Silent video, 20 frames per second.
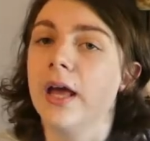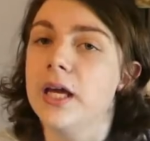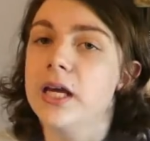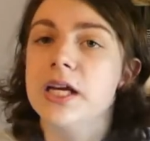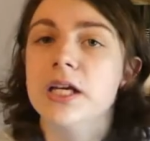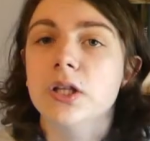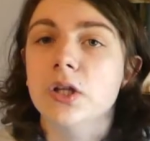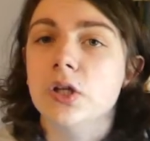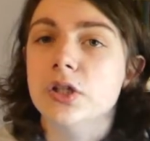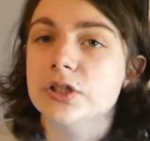
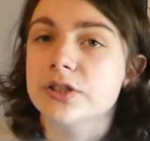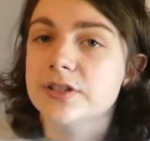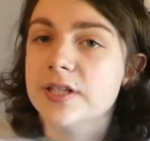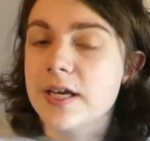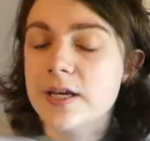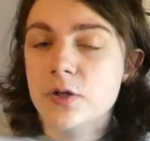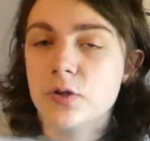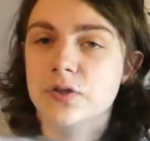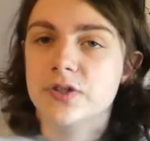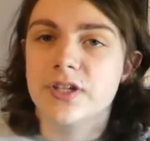it looks
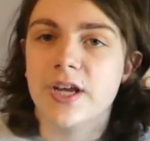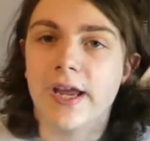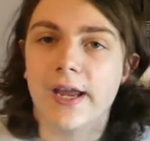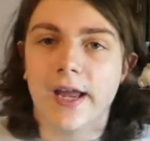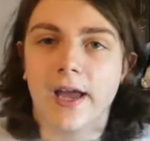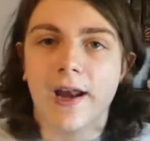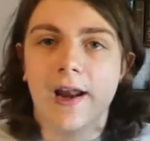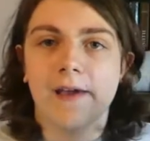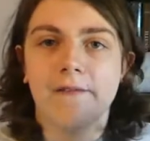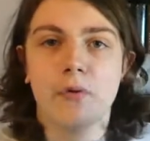
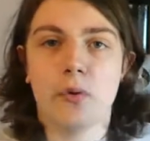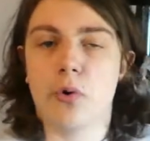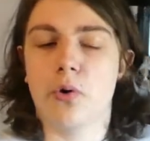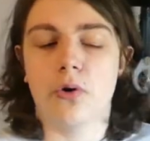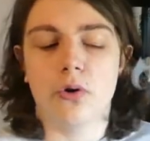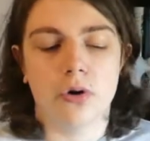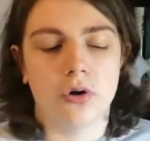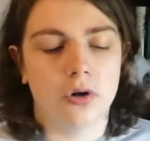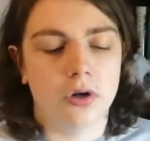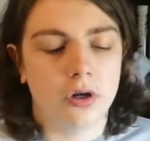interesting, and I've
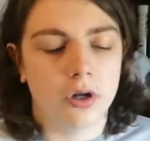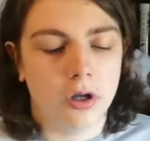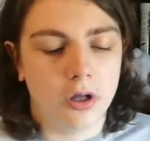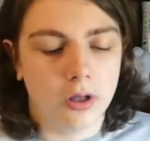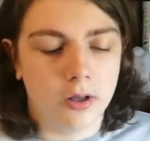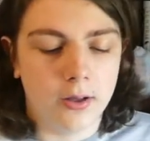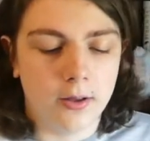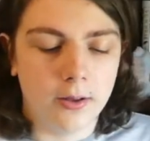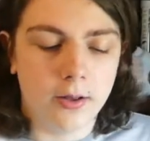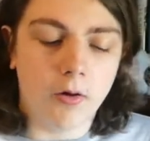heard
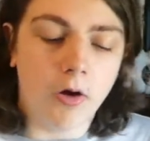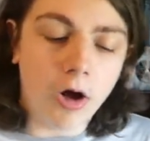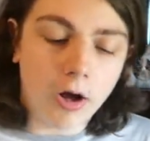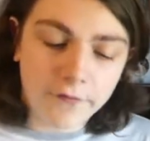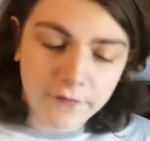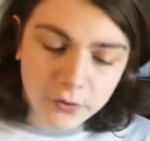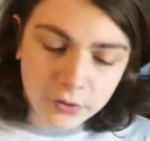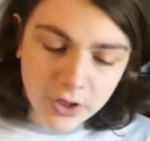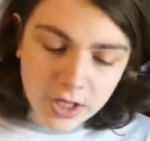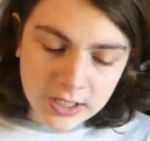
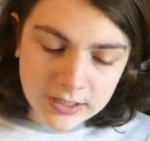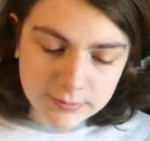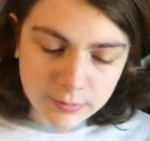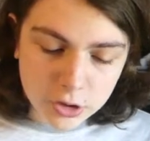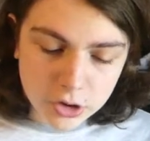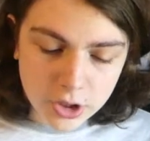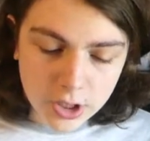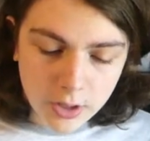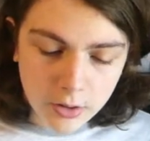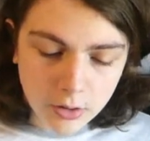awful things
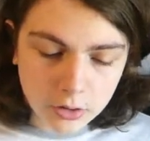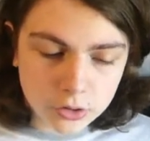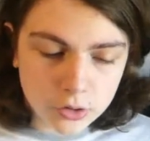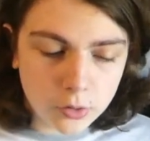about J.R.R.